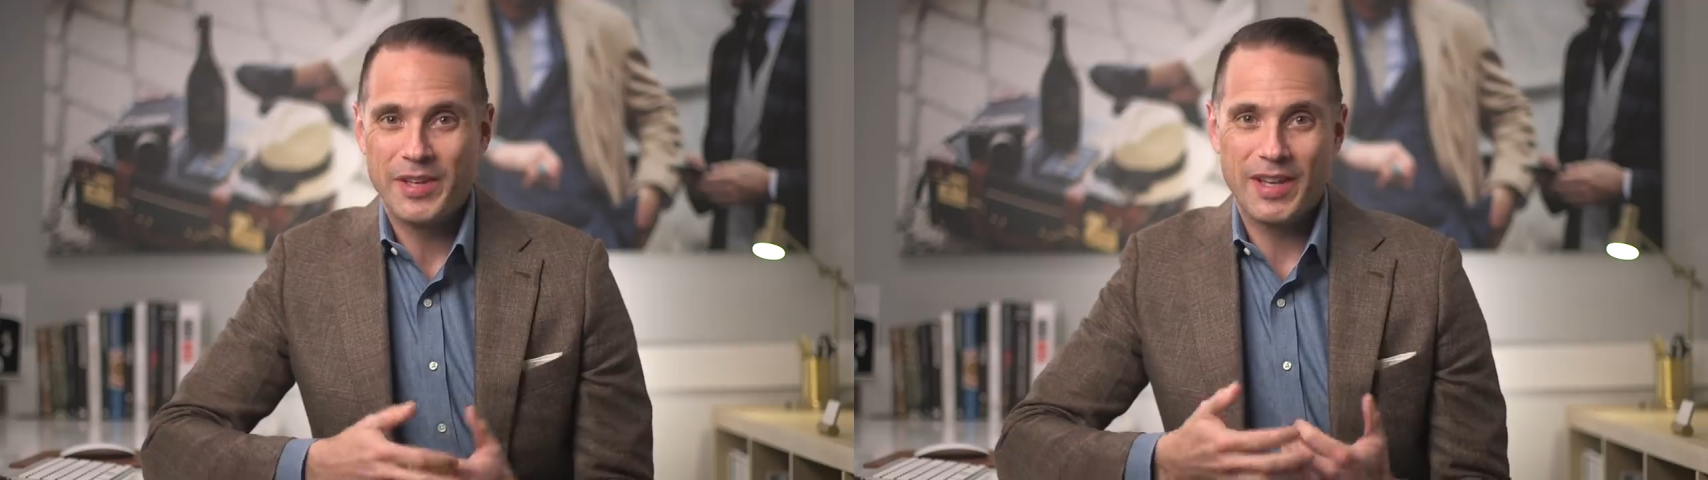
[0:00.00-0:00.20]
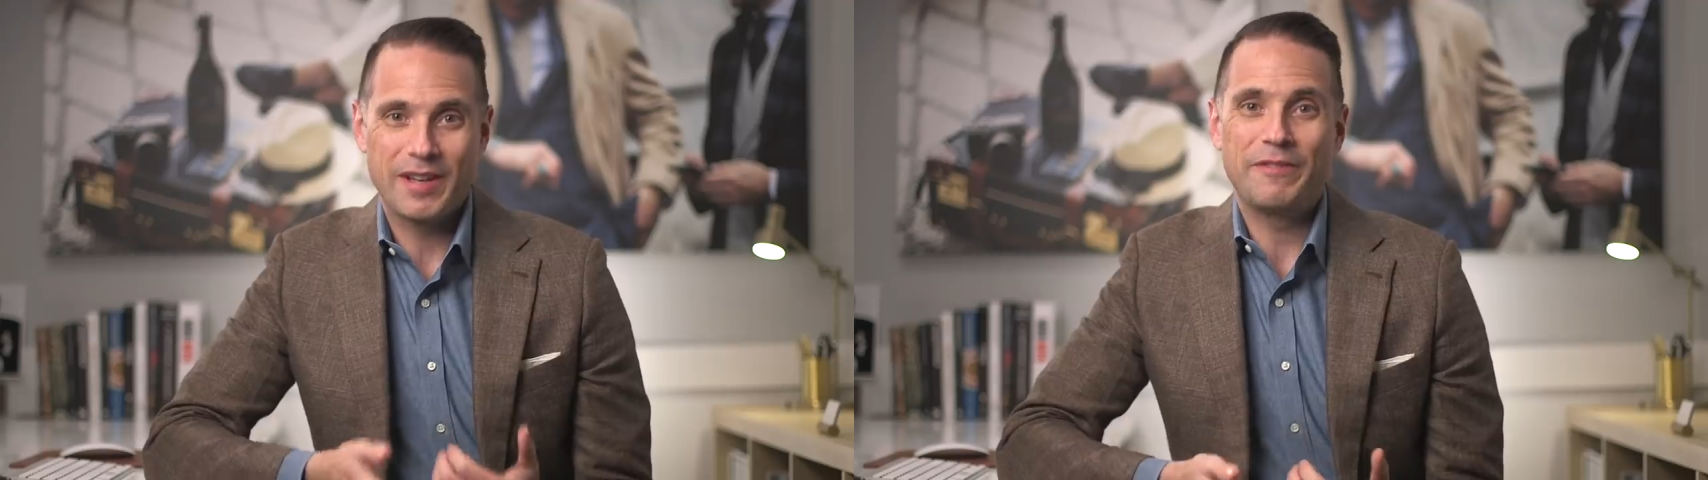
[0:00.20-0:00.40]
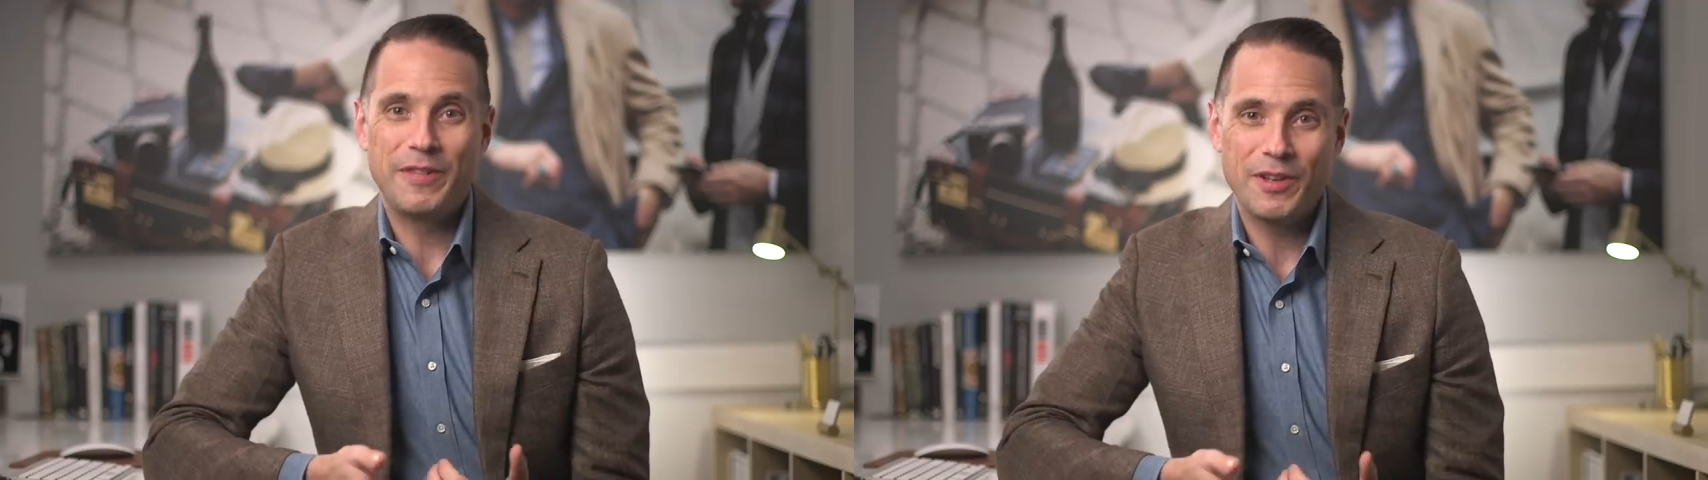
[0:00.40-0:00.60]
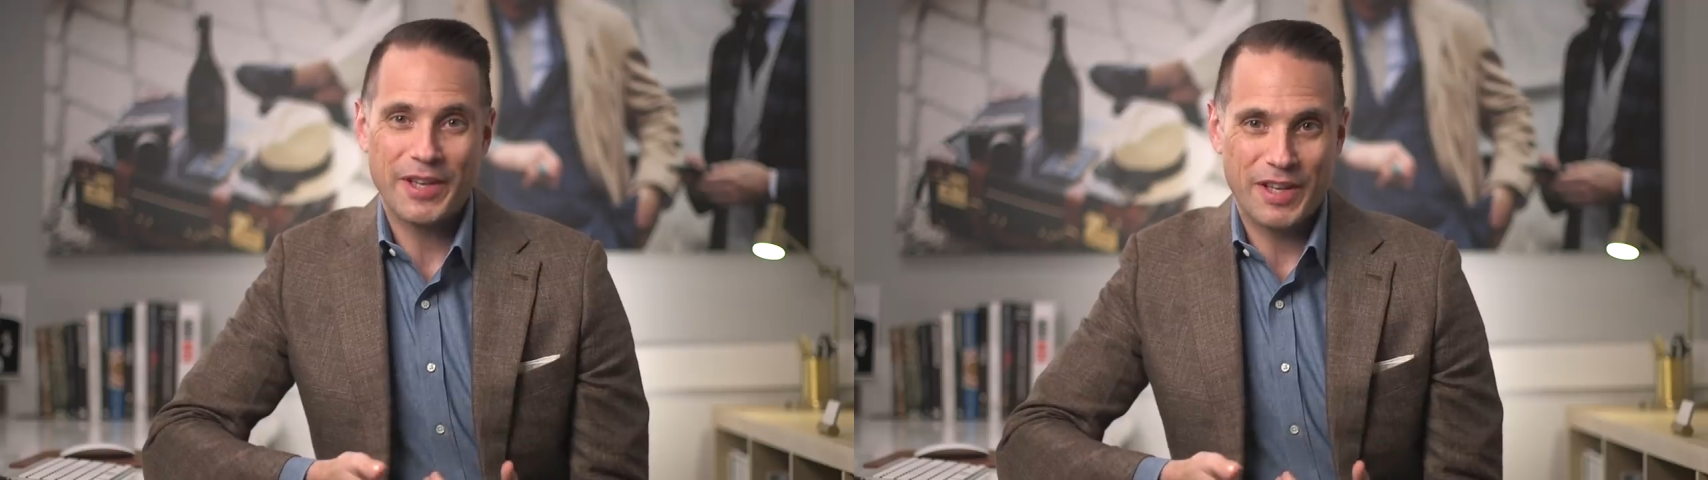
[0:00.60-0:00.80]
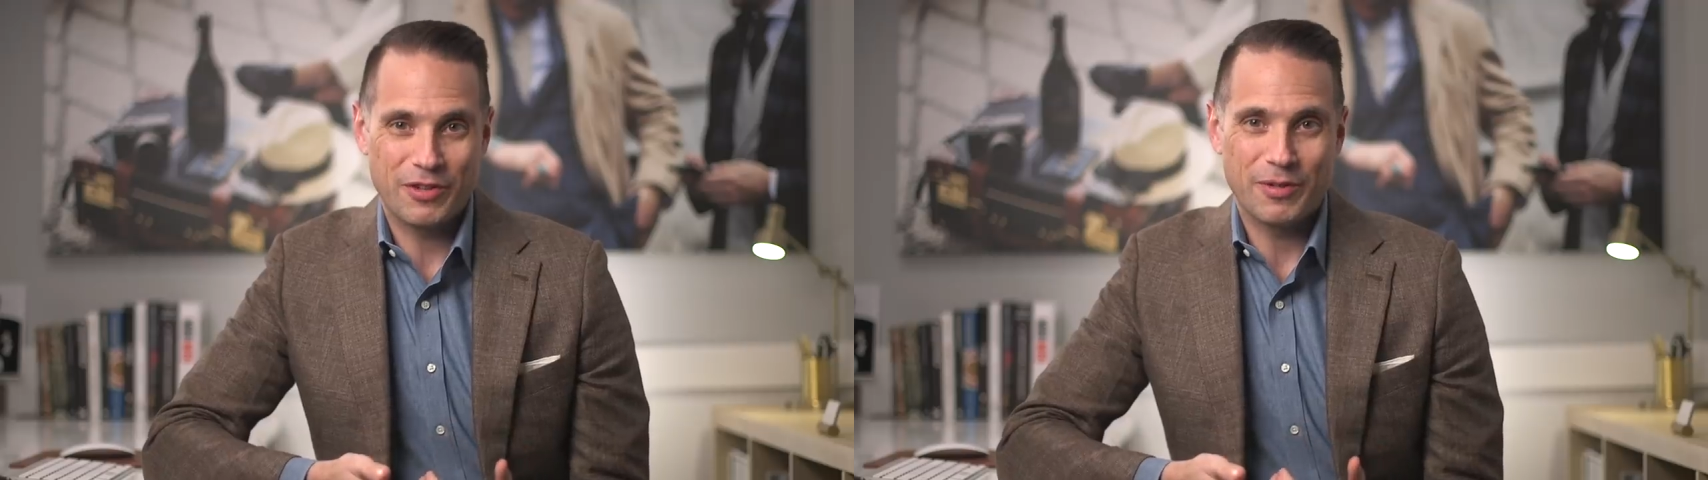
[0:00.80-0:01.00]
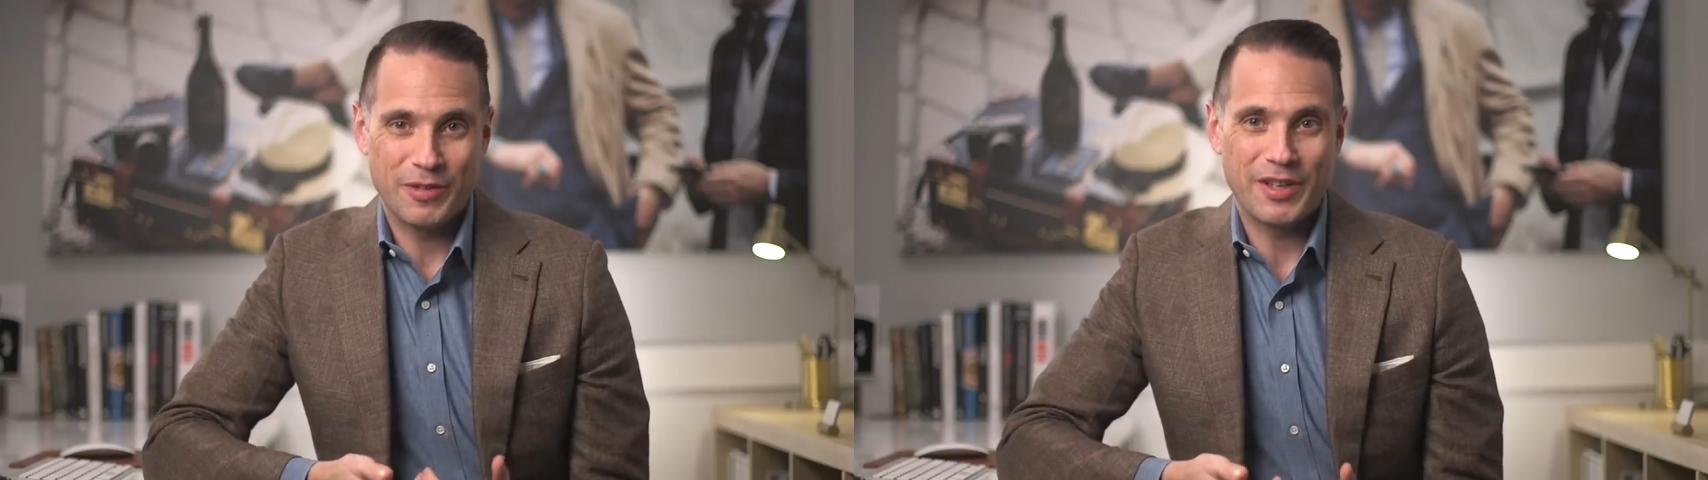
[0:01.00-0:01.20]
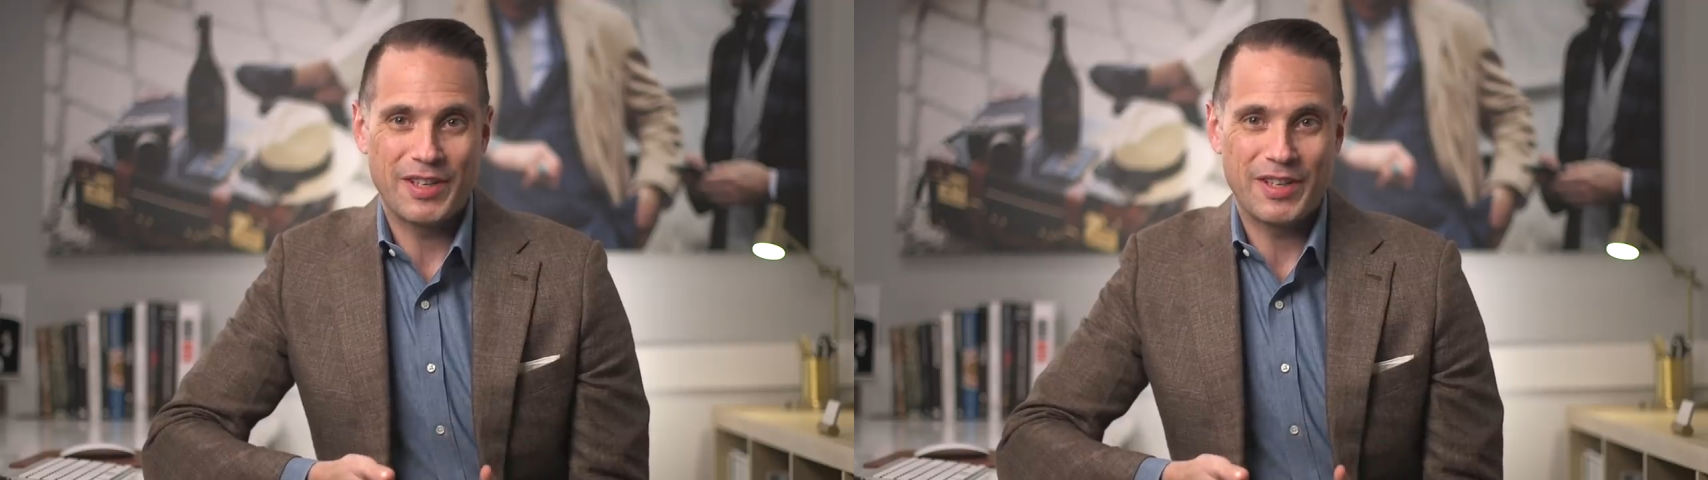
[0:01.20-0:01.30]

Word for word: it can feel like it's going to